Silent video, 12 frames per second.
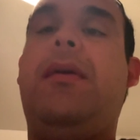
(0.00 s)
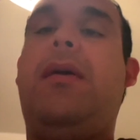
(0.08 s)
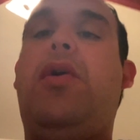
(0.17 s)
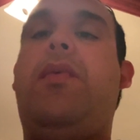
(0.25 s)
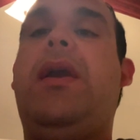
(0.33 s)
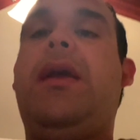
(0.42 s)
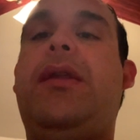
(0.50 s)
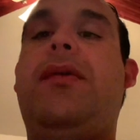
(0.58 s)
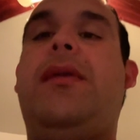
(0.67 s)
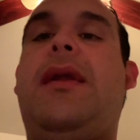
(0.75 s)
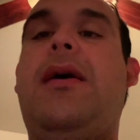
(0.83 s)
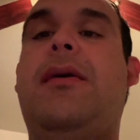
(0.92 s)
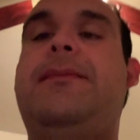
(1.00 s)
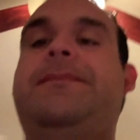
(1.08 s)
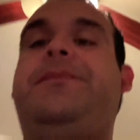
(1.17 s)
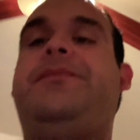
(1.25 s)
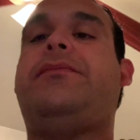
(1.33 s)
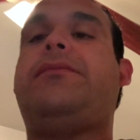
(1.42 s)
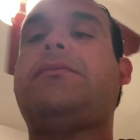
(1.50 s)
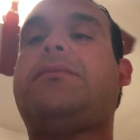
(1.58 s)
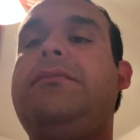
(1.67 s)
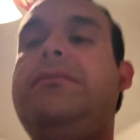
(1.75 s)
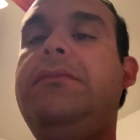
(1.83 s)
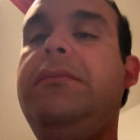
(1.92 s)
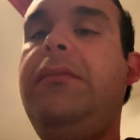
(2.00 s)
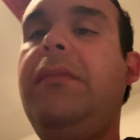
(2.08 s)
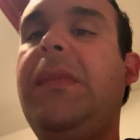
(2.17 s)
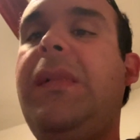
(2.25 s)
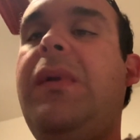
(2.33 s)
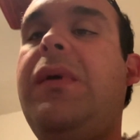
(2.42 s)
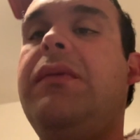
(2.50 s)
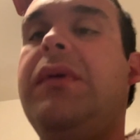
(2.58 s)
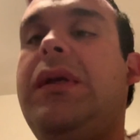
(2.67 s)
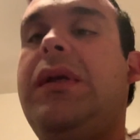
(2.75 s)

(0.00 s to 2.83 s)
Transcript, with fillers: How am I going to do it now? You know?